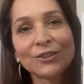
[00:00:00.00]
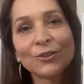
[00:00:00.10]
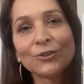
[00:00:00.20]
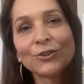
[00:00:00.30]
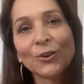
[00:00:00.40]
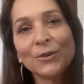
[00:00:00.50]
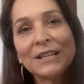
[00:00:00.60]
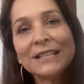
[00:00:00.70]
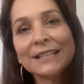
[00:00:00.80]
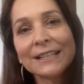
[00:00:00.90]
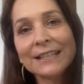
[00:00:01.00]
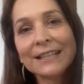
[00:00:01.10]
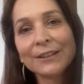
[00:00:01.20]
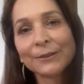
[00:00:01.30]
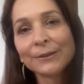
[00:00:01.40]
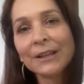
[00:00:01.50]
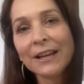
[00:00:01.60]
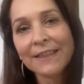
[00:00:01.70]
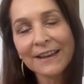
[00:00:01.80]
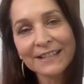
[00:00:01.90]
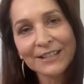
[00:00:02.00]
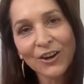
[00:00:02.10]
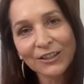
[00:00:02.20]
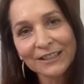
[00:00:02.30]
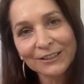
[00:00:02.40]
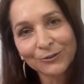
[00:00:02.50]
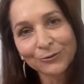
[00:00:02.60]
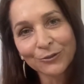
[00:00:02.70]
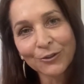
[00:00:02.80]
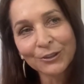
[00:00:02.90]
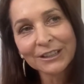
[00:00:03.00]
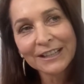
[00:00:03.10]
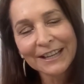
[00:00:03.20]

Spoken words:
could so easily kill that tiny little frog.